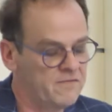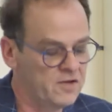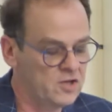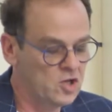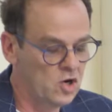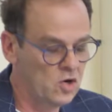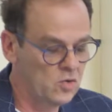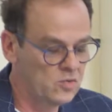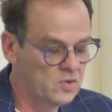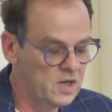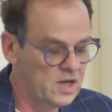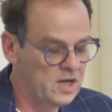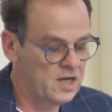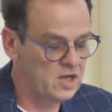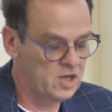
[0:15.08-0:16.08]
a known
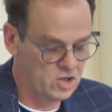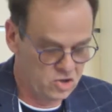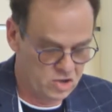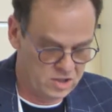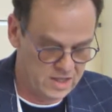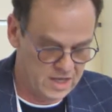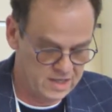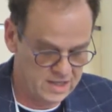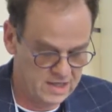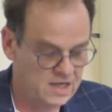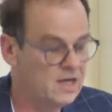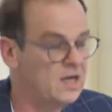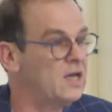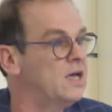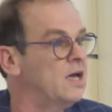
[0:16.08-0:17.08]

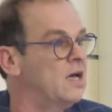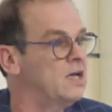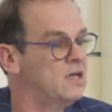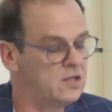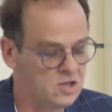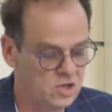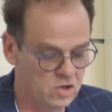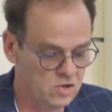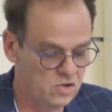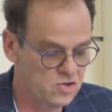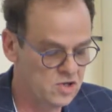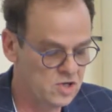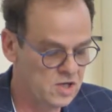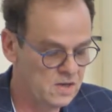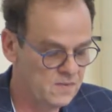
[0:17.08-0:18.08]
genetic
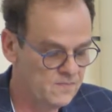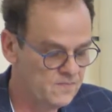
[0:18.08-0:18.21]
etiology.